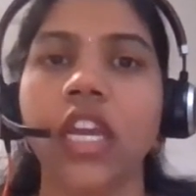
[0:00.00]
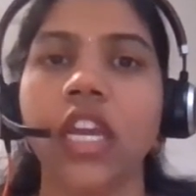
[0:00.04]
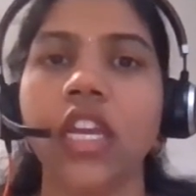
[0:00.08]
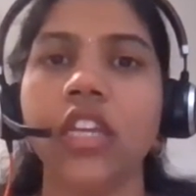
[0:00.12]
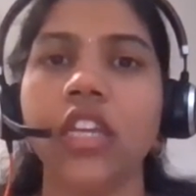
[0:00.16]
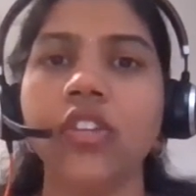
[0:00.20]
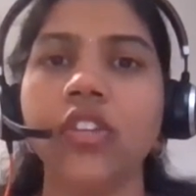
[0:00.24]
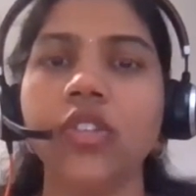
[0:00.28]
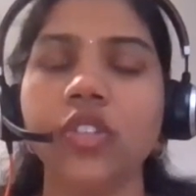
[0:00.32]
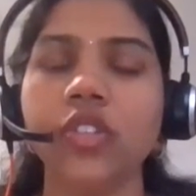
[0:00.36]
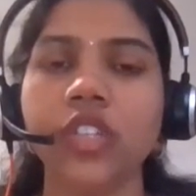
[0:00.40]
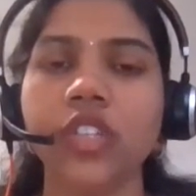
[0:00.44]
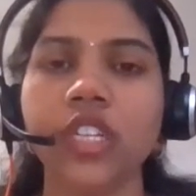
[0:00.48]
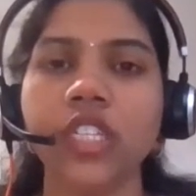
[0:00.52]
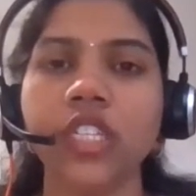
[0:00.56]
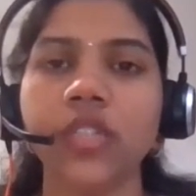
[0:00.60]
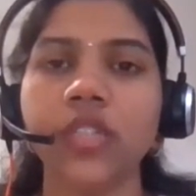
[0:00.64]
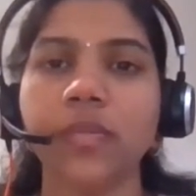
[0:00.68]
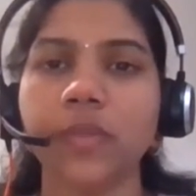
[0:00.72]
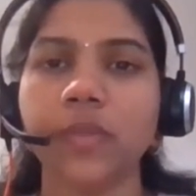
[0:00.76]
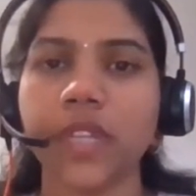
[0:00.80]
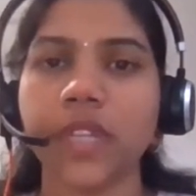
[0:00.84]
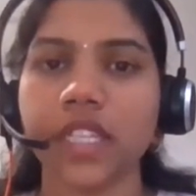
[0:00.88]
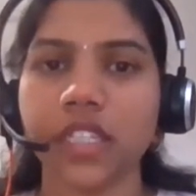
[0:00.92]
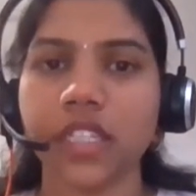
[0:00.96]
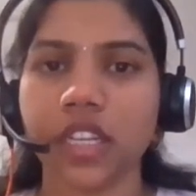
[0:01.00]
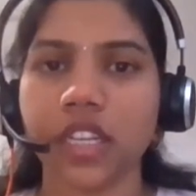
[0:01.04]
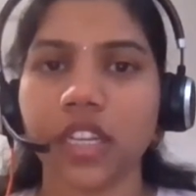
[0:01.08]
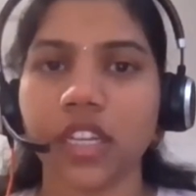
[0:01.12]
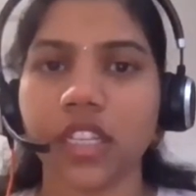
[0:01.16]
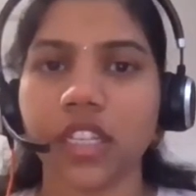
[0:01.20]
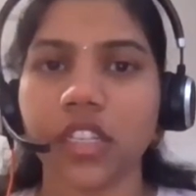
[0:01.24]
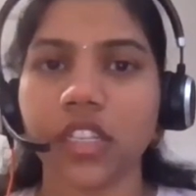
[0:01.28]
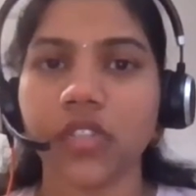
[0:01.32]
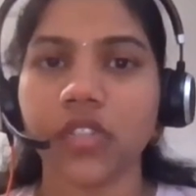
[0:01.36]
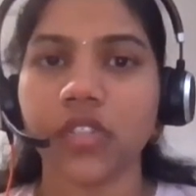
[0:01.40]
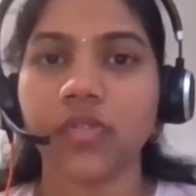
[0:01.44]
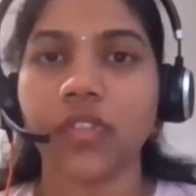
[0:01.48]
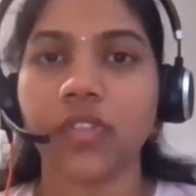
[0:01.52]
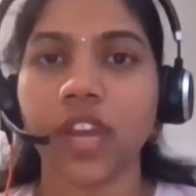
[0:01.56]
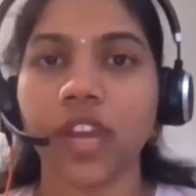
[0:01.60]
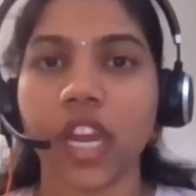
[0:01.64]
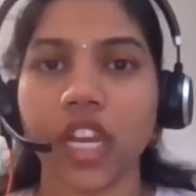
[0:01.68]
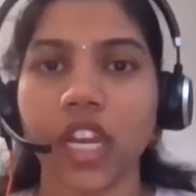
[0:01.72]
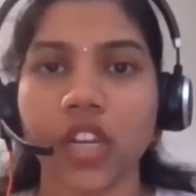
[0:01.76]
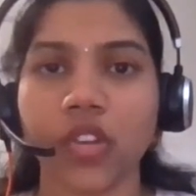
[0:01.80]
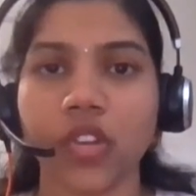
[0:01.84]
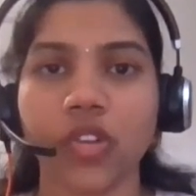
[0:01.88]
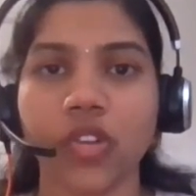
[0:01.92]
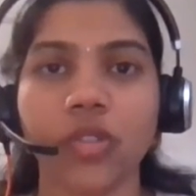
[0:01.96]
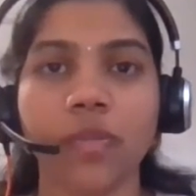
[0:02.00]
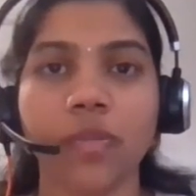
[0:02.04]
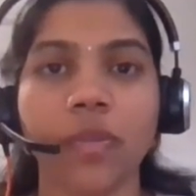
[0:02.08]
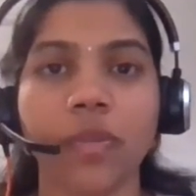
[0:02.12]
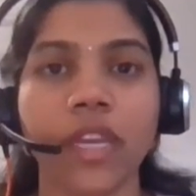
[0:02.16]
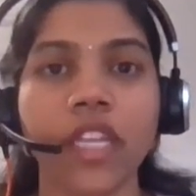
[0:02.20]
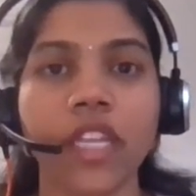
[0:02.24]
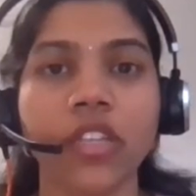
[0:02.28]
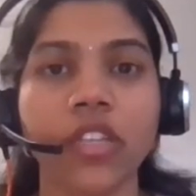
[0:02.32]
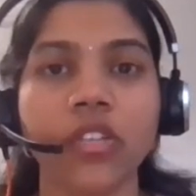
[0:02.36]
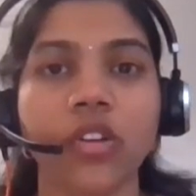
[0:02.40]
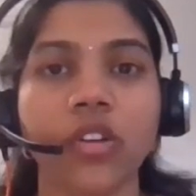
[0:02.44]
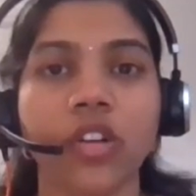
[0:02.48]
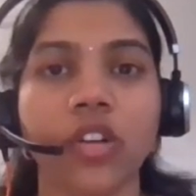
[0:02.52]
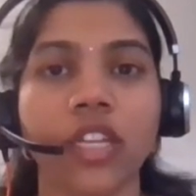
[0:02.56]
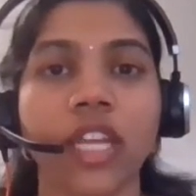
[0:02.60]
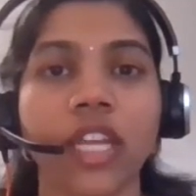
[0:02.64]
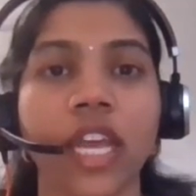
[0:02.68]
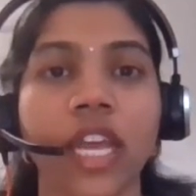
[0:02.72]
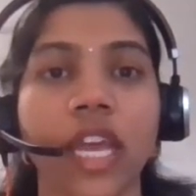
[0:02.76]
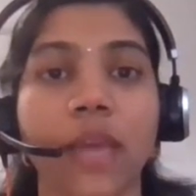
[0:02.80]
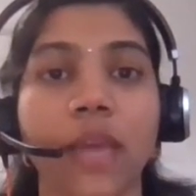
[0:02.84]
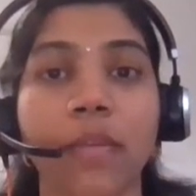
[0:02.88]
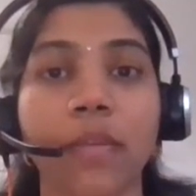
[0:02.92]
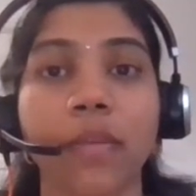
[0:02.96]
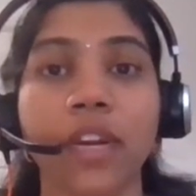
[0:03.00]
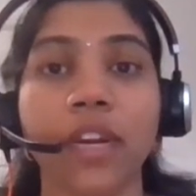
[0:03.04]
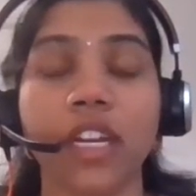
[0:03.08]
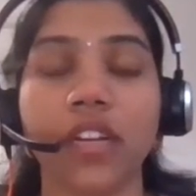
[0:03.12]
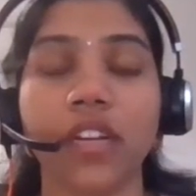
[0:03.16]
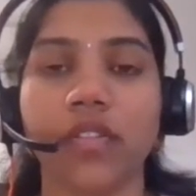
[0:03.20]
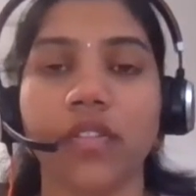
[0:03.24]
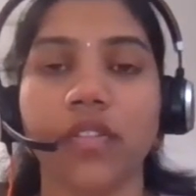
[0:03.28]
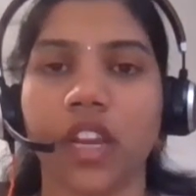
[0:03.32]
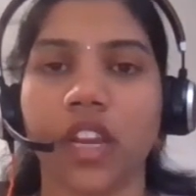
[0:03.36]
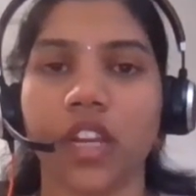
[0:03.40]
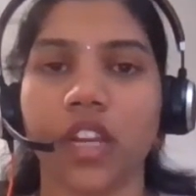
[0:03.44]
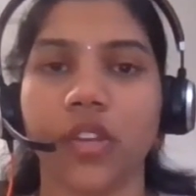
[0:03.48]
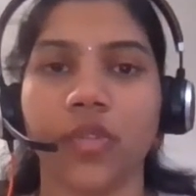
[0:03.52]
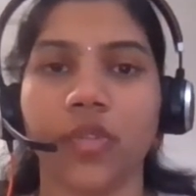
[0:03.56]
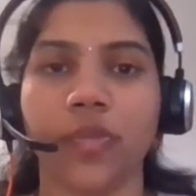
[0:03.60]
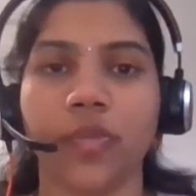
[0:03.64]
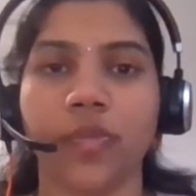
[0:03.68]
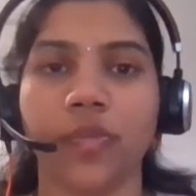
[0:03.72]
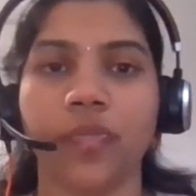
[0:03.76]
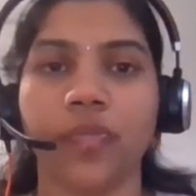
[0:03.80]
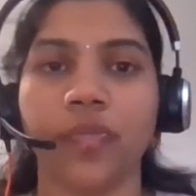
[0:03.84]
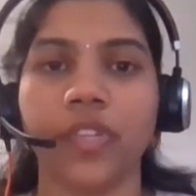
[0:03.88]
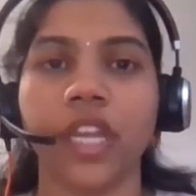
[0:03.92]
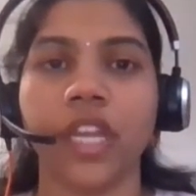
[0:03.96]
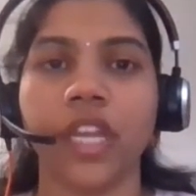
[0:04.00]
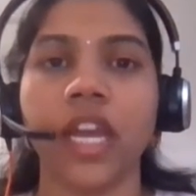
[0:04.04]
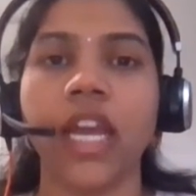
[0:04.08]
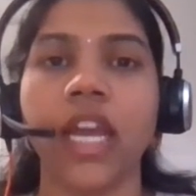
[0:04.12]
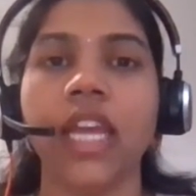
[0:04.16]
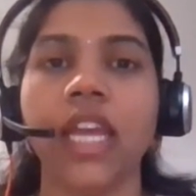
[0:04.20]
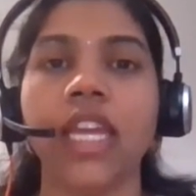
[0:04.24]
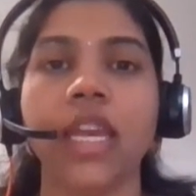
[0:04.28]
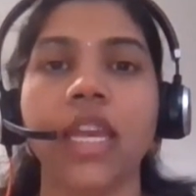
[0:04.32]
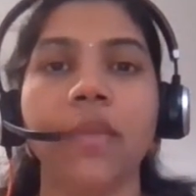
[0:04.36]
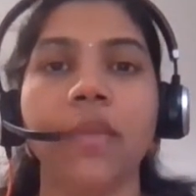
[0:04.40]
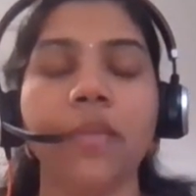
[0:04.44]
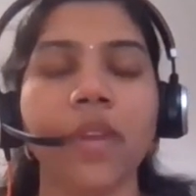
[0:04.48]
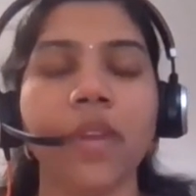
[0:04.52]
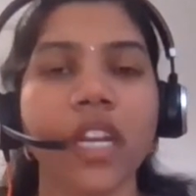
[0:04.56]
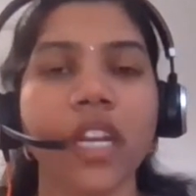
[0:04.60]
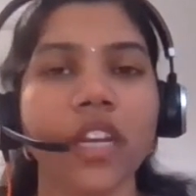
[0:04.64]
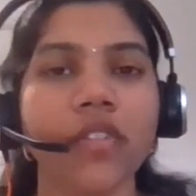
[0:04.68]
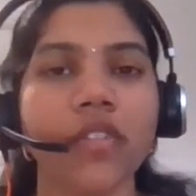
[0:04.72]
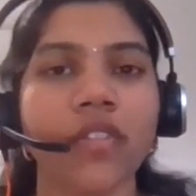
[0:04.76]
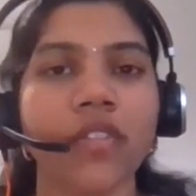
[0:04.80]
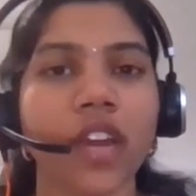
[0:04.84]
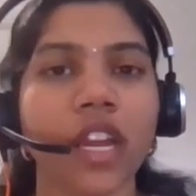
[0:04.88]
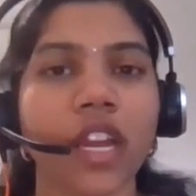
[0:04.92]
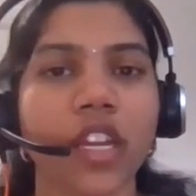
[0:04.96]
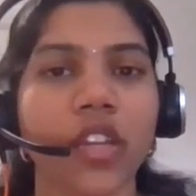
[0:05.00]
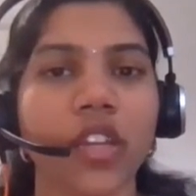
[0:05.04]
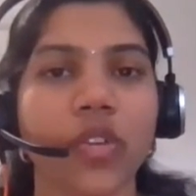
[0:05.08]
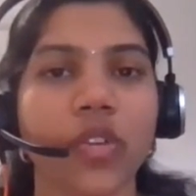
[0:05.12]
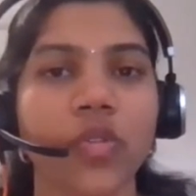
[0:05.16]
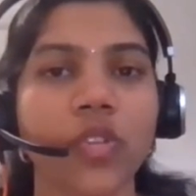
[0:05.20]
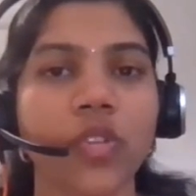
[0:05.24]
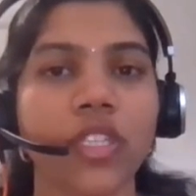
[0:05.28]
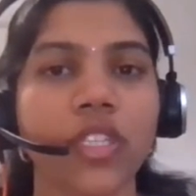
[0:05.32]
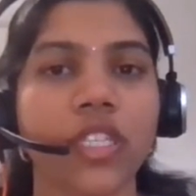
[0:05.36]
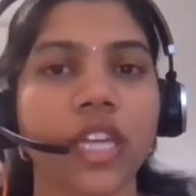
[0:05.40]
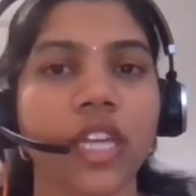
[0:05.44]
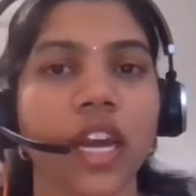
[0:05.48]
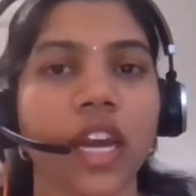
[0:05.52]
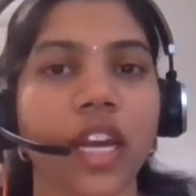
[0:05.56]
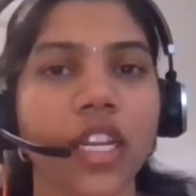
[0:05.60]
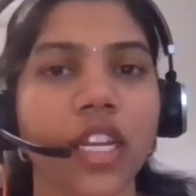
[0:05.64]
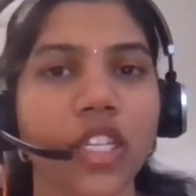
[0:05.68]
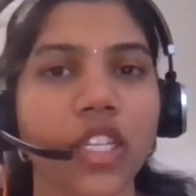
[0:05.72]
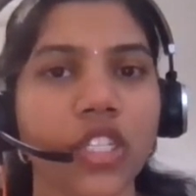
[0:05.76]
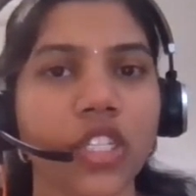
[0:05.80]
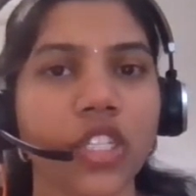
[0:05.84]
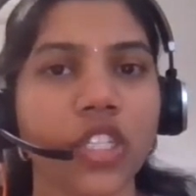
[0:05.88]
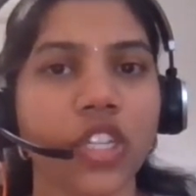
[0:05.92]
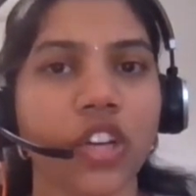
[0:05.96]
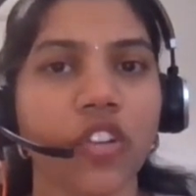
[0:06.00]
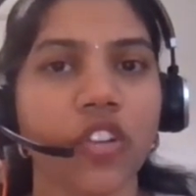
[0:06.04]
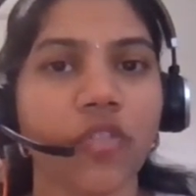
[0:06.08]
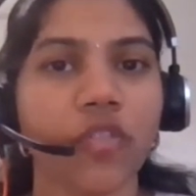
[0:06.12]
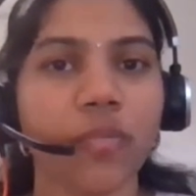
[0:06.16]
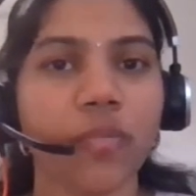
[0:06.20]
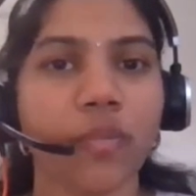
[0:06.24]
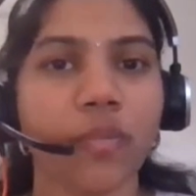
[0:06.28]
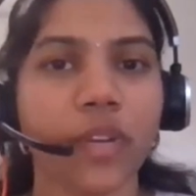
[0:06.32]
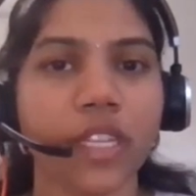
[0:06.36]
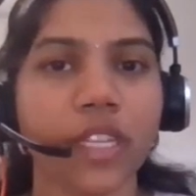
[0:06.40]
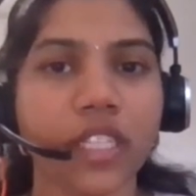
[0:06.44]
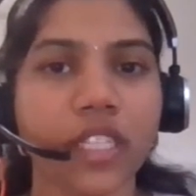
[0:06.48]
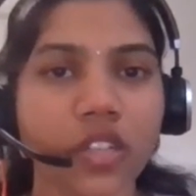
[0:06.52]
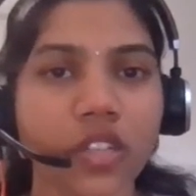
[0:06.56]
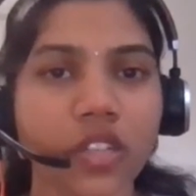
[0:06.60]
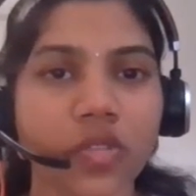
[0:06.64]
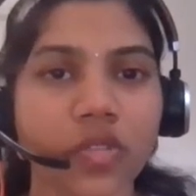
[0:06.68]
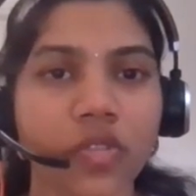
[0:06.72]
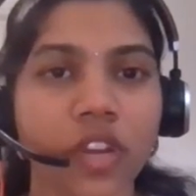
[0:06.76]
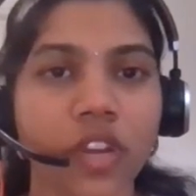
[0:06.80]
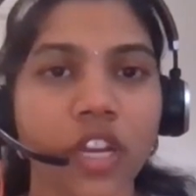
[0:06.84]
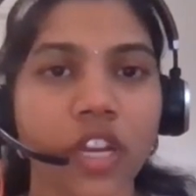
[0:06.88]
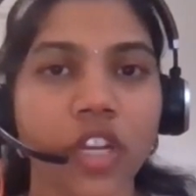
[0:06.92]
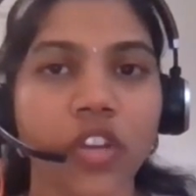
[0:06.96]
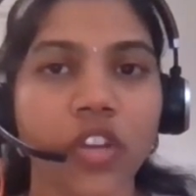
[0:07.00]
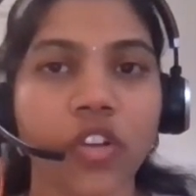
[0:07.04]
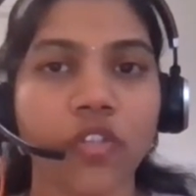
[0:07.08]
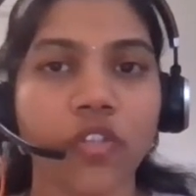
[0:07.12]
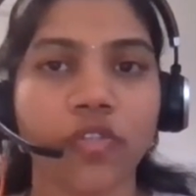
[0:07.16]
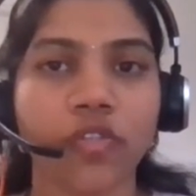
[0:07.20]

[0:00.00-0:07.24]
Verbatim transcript: Insurance business is valued based on the embedded value. Embedded value is the addition of present value of